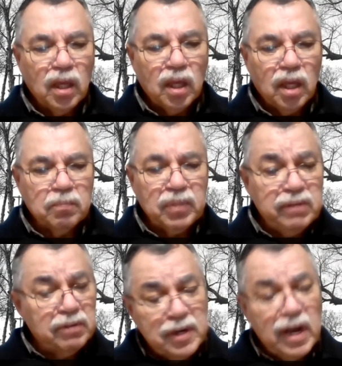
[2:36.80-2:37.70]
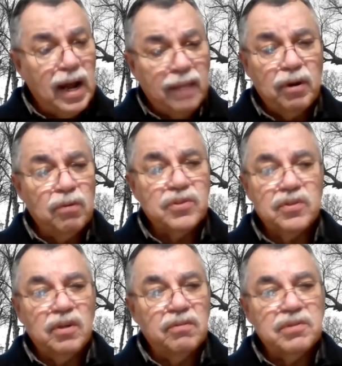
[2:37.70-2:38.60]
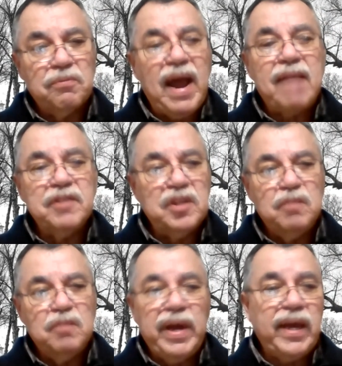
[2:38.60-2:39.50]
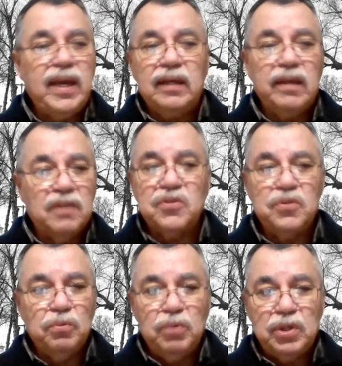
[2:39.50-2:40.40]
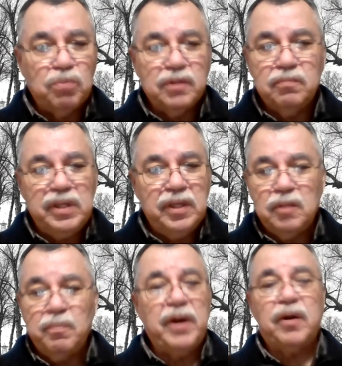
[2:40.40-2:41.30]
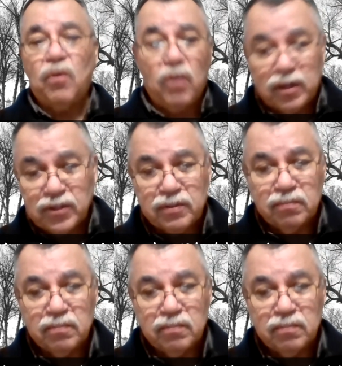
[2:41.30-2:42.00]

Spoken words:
And believe it or not, there was a rabid debate as to which would be the better course.